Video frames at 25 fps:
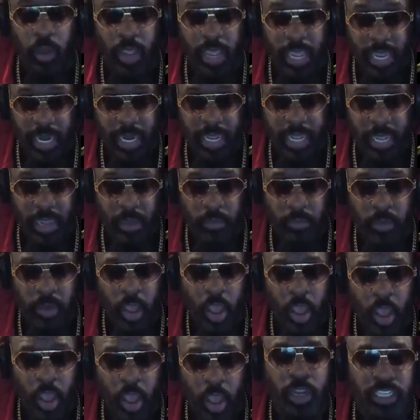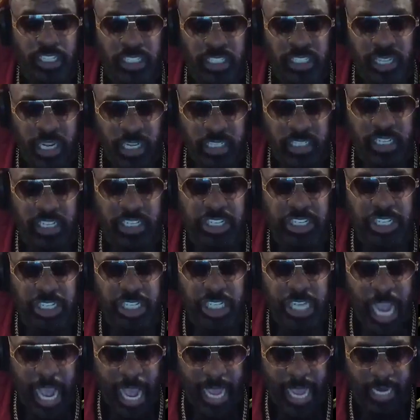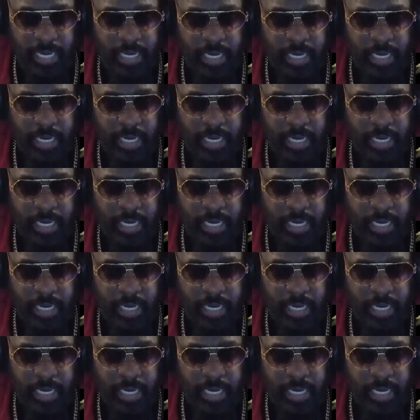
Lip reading: hit him with such a shot